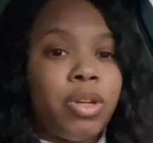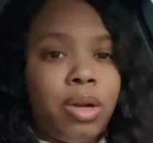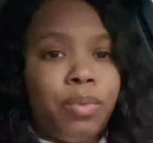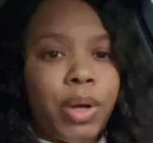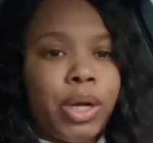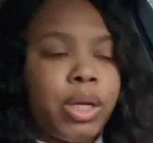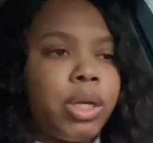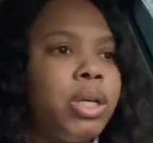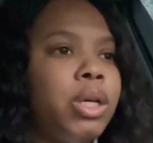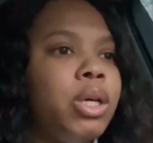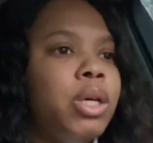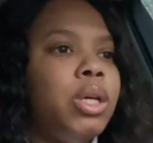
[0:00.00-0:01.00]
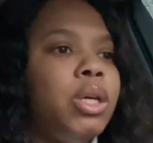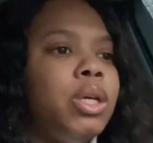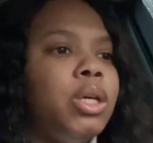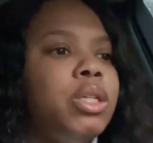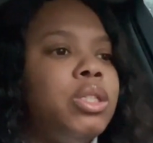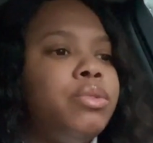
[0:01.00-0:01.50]
try to work.
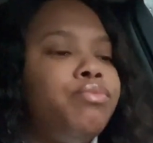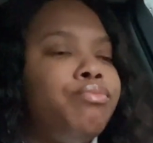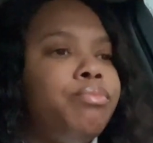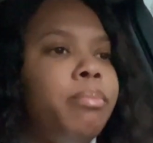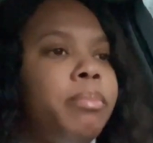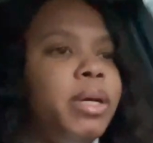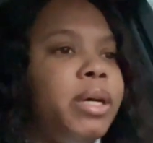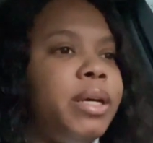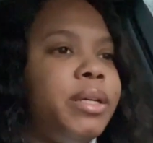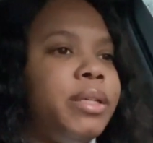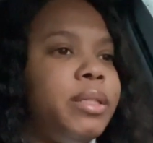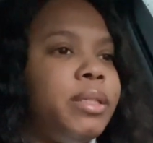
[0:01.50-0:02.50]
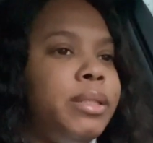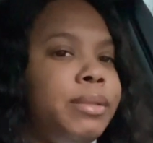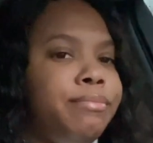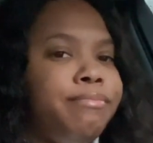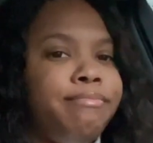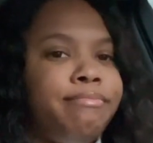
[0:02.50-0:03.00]

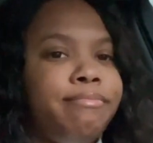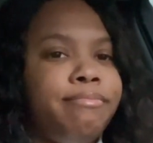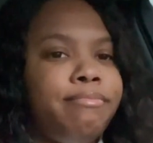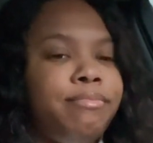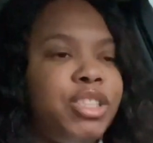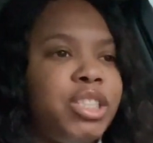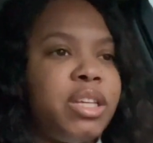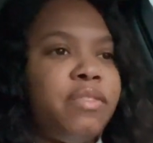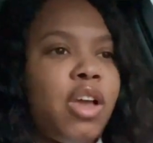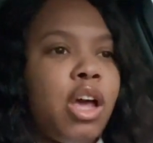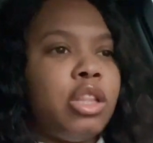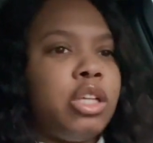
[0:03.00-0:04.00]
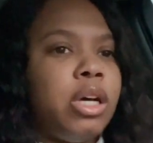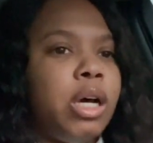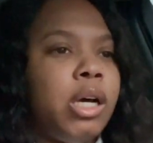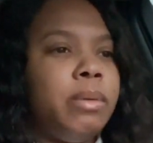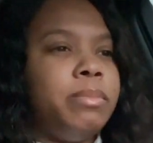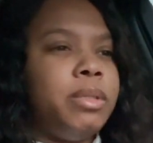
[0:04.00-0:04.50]
But just give me all a little
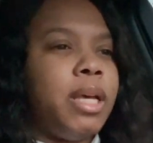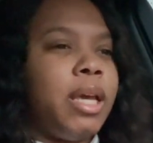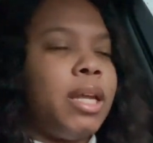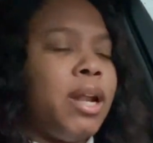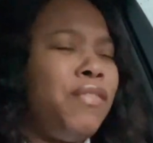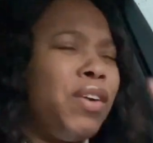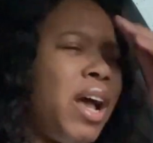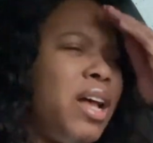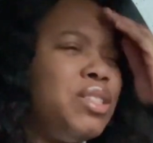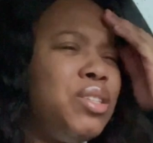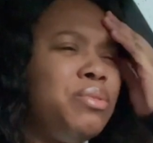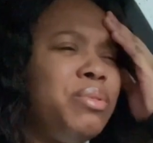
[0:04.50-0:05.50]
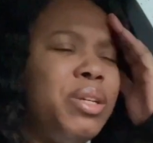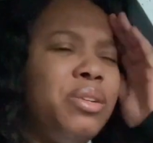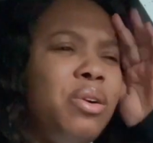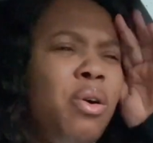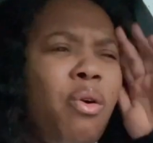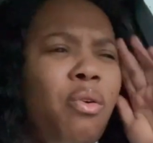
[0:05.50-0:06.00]
update. And I forgot to
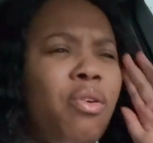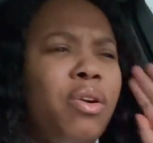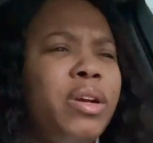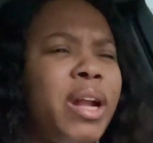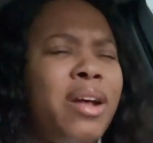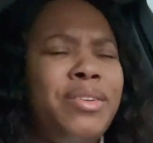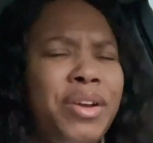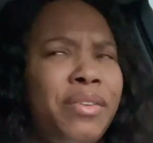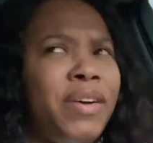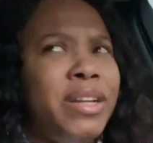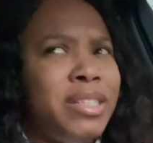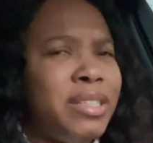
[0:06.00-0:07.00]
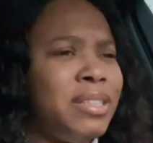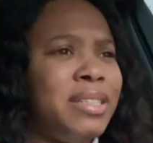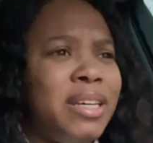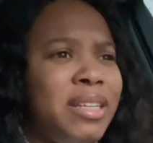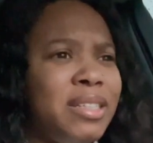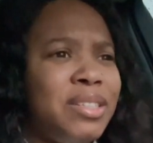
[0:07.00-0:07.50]
record. I don't know if I just
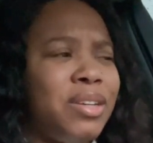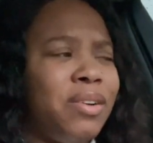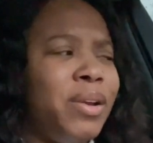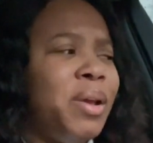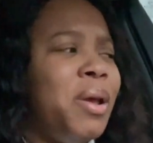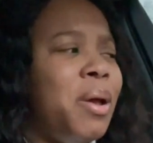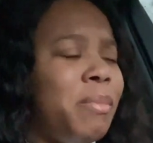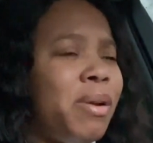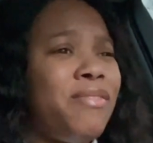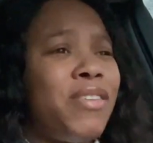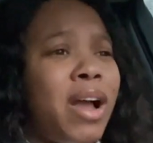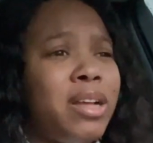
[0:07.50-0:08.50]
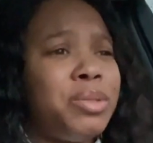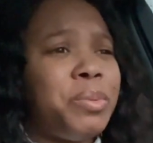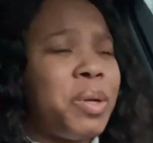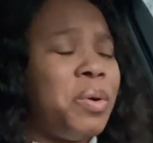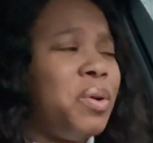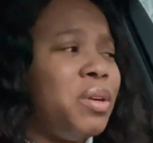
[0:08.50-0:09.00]
said this already, but I forgot to
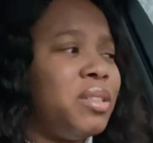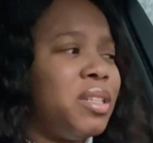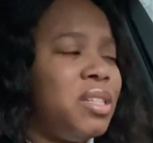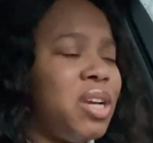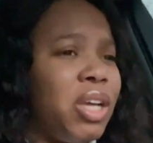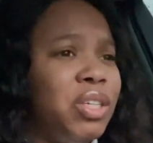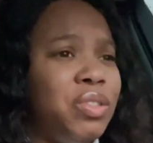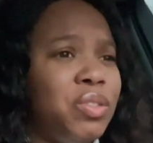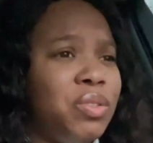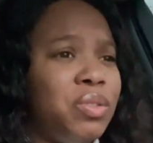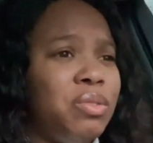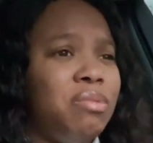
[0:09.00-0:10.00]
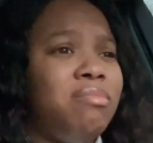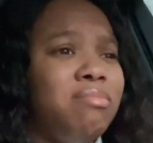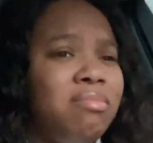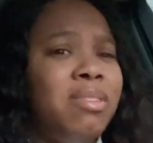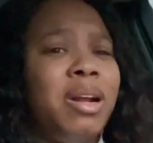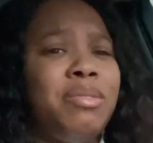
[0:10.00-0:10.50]
record the document
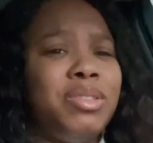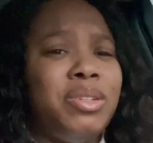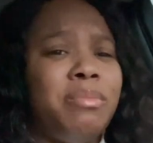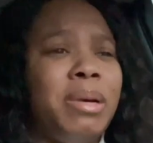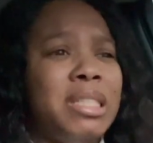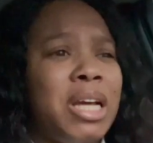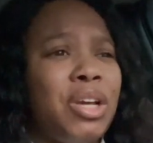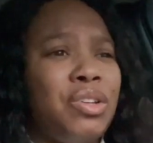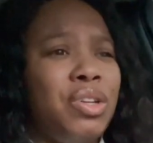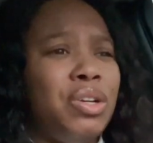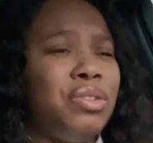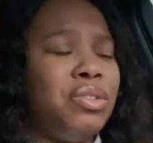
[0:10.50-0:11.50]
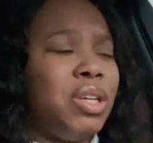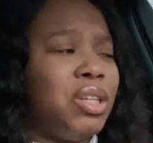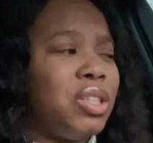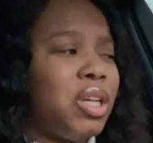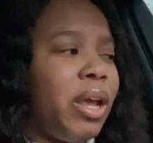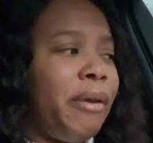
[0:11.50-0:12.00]
when I was doing my document notes
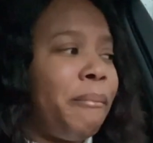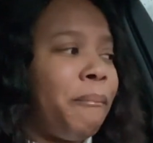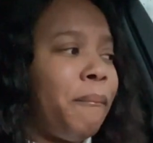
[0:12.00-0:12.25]
yesterday.